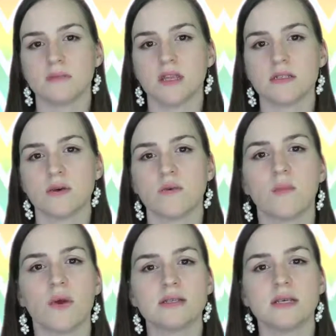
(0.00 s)
So
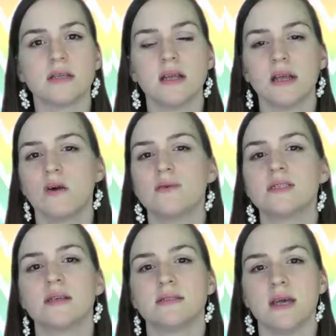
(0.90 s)
repressing the ego is
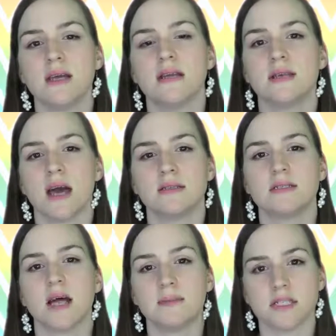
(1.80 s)
like taking 10
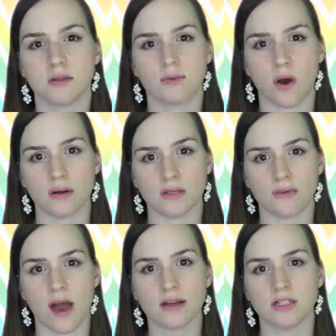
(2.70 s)
steps in the wrong
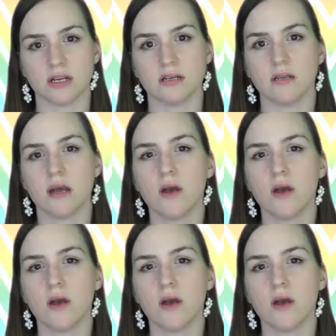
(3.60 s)
direction.